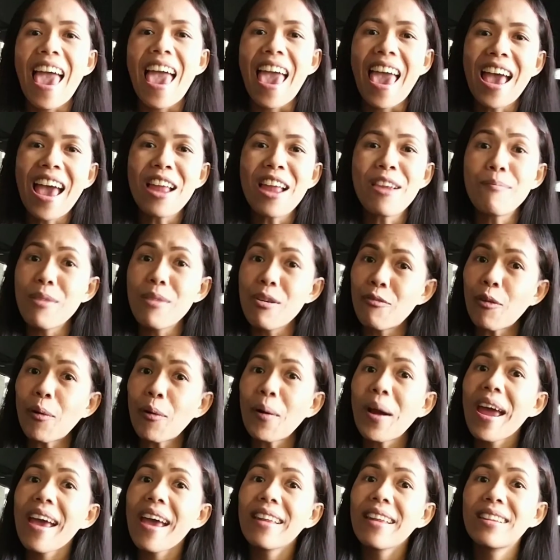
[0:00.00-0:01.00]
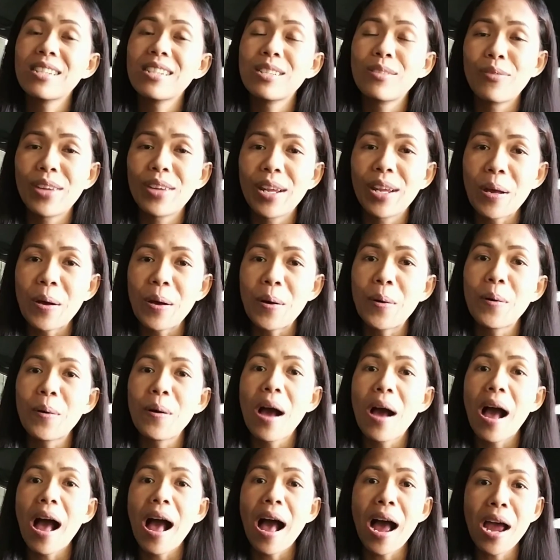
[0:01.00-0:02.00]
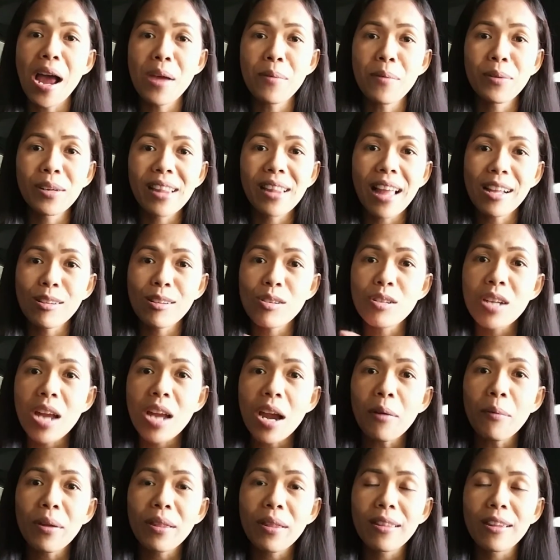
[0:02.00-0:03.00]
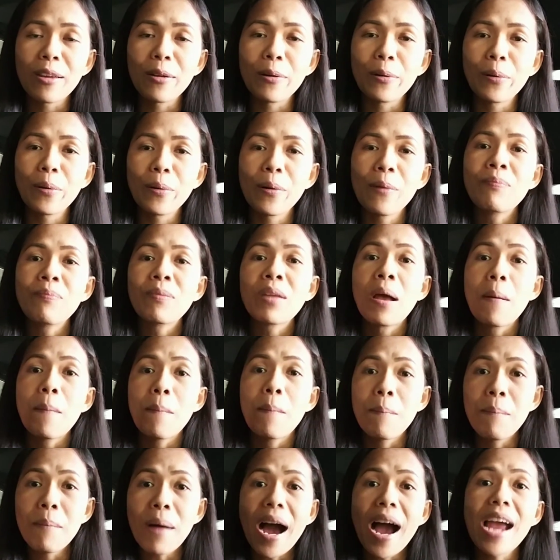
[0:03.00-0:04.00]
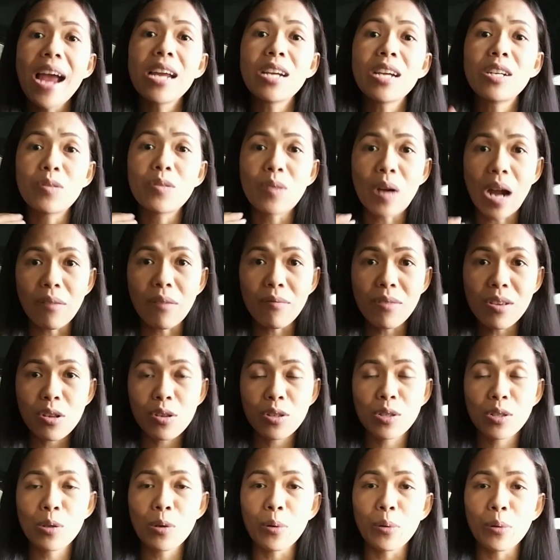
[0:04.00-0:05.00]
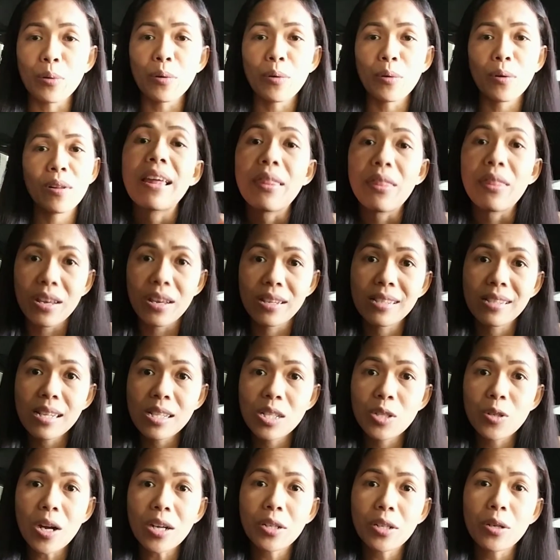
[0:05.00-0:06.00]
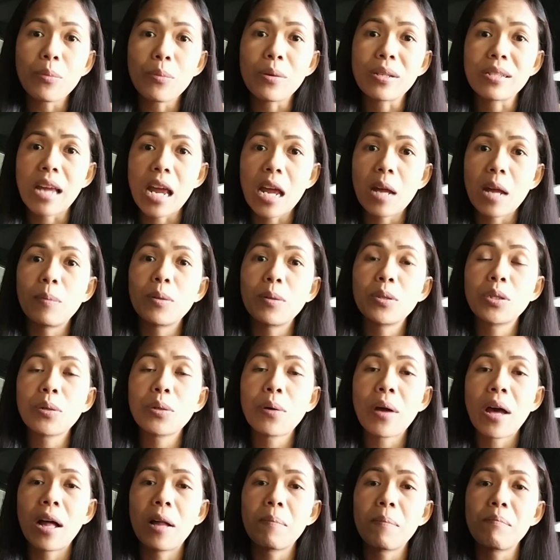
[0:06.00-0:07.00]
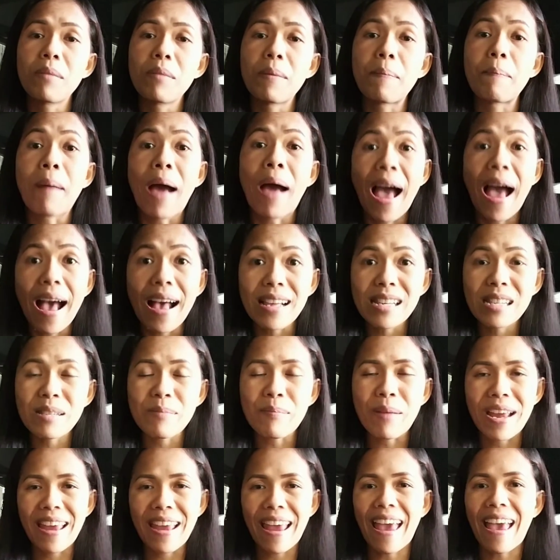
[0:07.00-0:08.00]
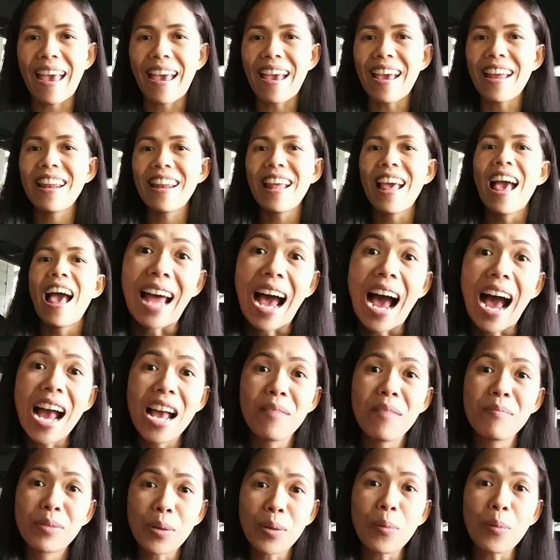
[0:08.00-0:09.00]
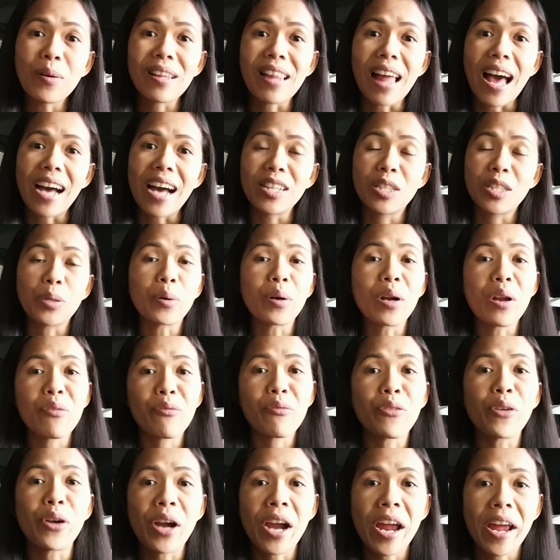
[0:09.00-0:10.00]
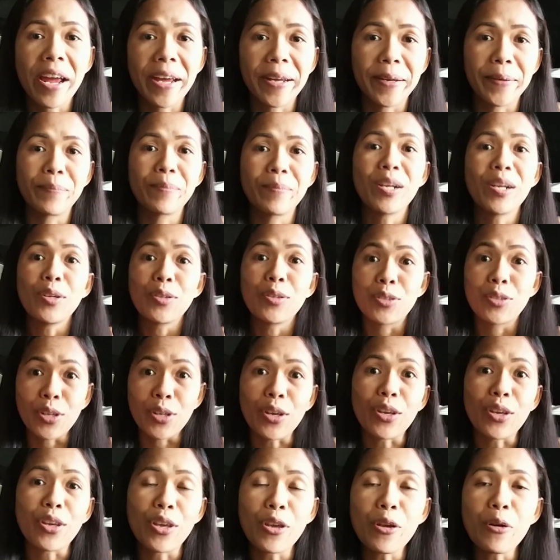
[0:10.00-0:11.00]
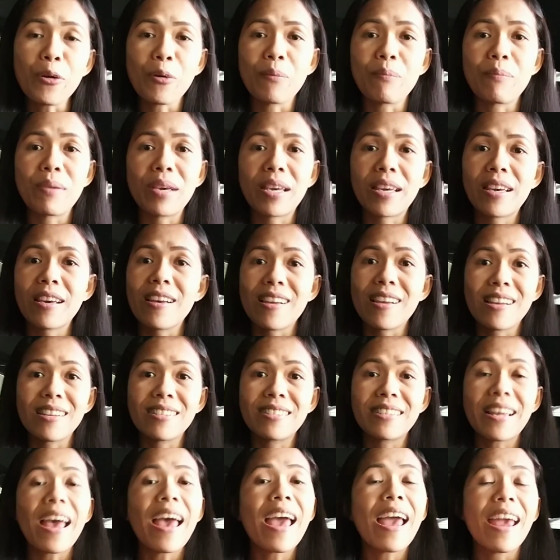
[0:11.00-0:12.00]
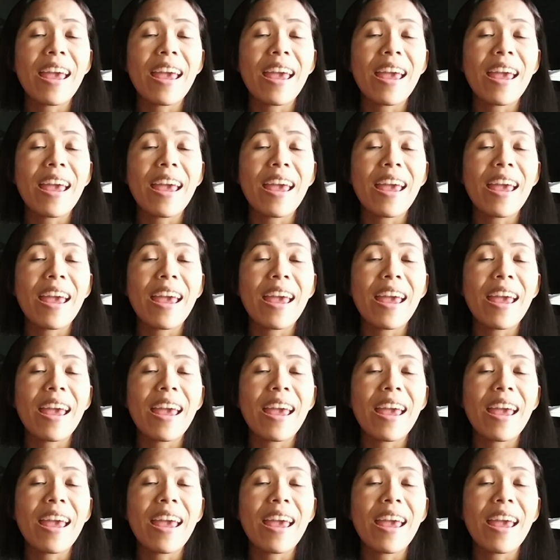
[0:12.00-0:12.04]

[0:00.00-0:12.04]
And before I end this video, I would like to share with you my driving school. This instructor was able to help me pass my N, and I am so glad to refer him to you because